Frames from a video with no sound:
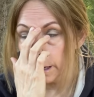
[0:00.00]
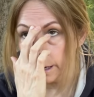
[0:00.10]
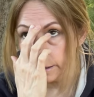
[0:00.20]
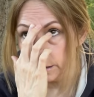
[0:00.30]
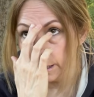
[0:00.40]

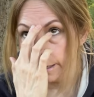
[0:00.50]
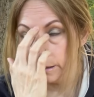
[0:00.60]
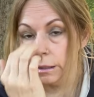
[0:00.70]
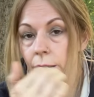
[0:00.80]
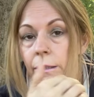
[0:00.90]
I, I
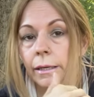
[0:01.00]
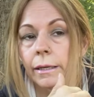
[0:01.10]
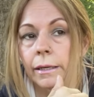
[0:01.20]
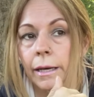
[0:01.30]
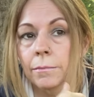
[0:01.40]
think
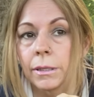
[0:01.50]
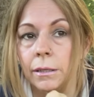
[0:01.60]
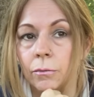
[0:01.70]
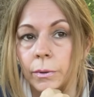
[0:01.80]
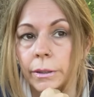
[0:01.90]
that
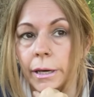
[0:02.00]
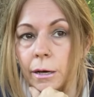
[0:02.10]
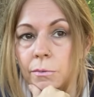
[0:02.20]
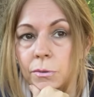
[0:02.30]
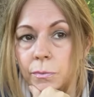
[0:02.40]
Amanita really
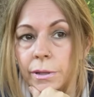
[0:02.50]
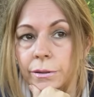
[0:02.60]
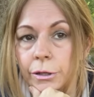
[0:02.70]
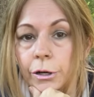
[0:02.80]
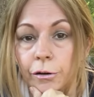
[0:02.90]
helps with
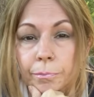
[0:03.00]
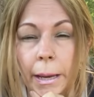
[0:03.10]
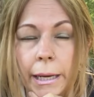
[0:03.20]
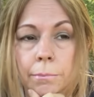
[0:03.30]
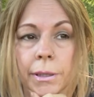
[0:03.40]
the nerve
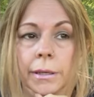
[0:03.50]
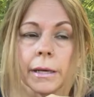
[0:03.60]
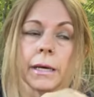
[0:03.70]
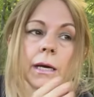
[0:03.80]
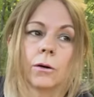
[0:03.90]
pain, but
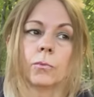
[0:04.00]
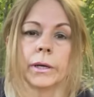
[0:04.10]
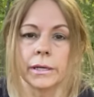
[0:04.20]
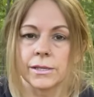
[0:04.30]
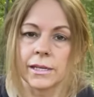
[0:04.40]
when
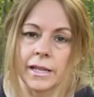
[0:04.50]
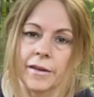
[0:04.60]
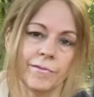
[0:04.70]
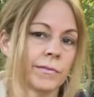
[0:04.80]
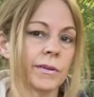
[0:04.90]
it's in
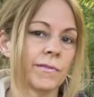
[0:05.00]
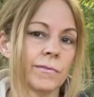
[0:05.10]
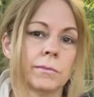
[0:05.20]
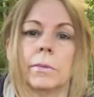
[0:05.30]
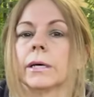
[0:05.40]
that
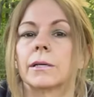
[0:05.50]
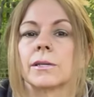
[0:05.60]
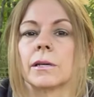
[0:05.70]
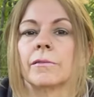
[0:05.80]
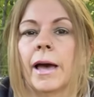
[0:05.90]
50-50 mix
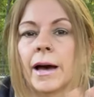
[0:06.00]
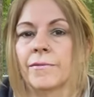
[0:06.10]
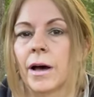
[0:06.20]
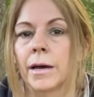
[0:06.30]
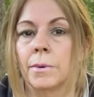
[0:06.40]
of half
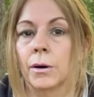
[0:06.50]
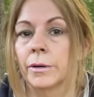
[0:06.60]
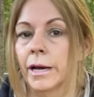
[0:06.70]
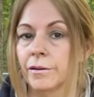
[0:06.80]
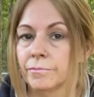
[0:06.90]
IBO
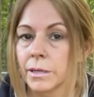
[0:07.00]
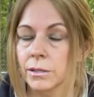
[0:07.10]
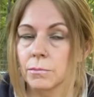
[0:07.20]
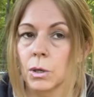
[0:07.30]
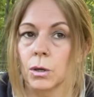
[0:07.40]
and half
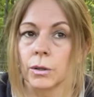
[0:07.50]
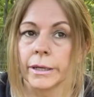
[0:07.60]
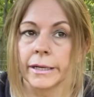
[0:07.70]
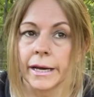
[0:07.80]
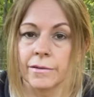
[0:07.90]
muscimol.
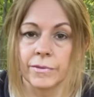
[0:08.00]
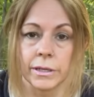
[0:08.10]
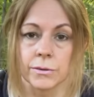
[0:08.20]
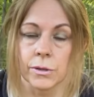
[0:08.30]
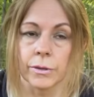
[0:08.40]
And I have
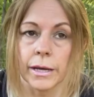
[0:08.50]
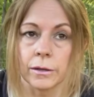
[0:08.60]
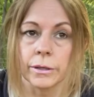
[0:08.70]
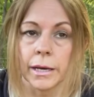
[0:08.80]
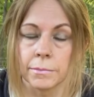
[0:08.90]
videos on that
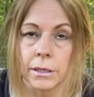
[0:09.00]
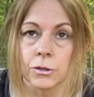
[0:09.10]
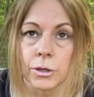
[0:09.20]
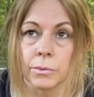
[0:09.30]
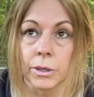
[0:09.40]
on
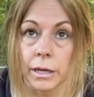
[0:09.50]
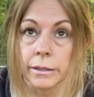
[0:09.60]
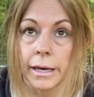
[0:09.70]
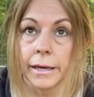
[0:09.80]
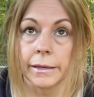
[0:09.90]

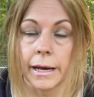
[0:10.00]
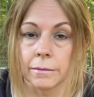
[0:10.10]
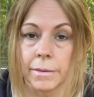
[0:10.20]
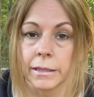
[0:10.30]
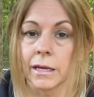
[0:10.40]
AmanitaDreamer.net, how to
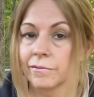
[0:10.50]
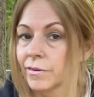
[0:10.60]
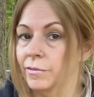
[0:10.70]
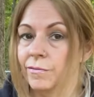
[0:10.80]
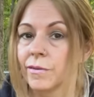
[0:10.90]
make that
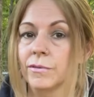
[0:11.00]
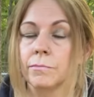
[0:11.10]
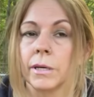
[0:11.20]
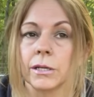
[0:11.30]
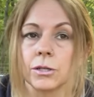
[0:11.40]
50-50
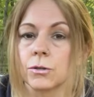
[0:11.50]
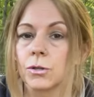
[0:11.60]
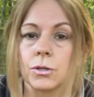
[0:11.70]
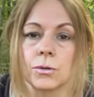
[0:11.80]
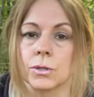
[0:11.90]
mix. You
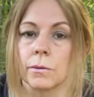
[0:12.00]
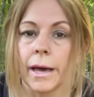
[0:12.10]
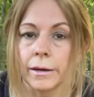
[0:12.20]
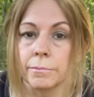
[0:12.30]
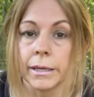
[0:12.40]
just use the
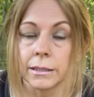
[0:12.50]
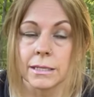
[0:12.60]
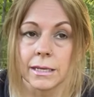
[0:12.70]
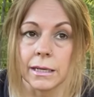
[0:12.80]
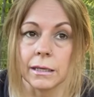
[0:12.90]
how to make the
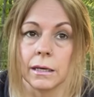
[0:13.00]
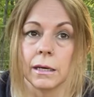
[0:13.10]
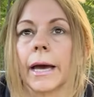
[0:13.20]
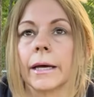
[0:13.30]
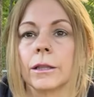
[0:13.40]
tea.
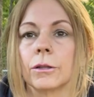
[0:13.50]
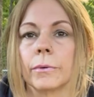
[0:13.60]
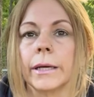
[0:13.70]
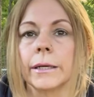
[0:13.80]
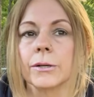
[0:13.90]
And
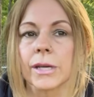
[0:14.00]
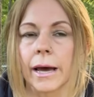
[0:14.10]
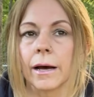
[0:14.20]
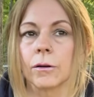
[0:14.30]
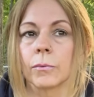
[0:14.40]
three years
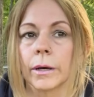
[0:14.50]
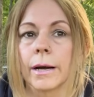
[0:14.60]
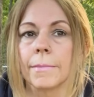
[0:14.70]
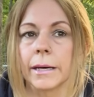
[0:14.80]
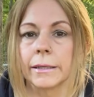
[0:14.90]
out, where
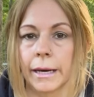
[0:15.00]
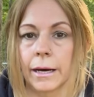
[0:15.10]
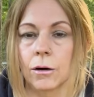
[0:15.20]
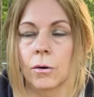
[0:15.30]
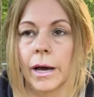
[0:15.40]
I'm at
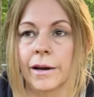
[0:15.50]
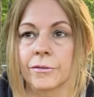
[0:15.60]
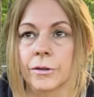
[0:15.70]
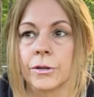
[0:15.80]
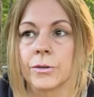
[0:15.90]
now,
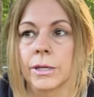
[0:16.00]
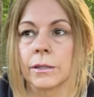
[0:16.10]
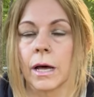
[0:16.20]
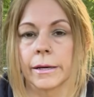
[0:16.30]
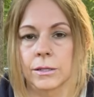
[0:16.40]
after using
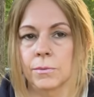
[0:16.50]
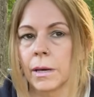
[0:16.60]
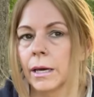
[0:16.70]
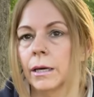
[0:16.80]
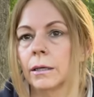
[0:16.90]
lion's
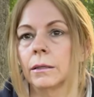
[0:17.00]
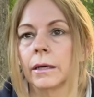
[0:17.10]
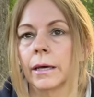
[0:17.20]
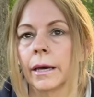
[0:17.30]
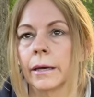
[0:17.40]
mane
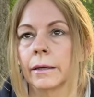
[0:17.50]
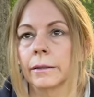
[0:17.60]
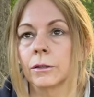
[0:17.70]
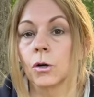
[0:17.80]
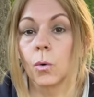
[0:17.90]

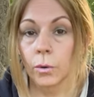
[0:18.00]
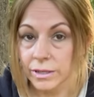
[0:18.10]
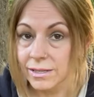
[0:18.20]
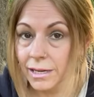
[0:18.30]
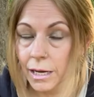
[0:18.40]
and
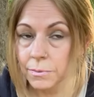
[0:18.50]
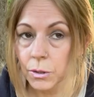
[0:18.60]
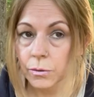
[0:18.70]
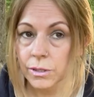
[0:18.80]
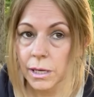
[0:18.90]
cordyceps,
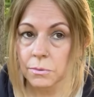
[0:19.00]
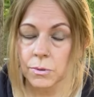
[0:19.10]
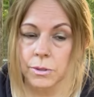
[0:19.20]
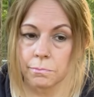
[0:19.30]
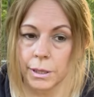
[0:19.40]
cordyceps
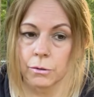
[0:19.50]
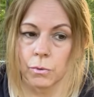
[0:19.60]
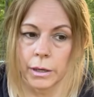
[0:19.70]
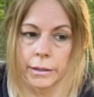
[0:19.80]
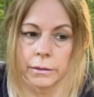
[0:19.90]
was a big
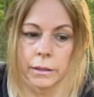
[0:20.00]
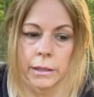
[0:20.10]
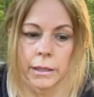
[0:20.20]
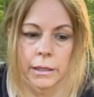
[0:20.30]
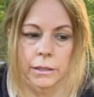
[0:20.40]
one,
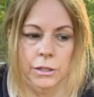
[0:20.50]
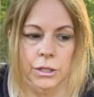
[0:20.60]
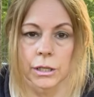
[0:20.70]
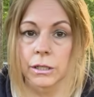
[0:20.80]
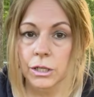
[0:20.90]

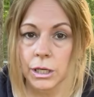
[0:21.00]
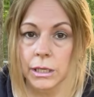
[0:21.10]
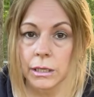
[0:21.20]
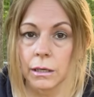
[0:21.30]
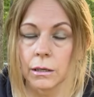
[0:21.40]

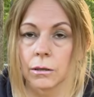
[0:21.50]
shilajit,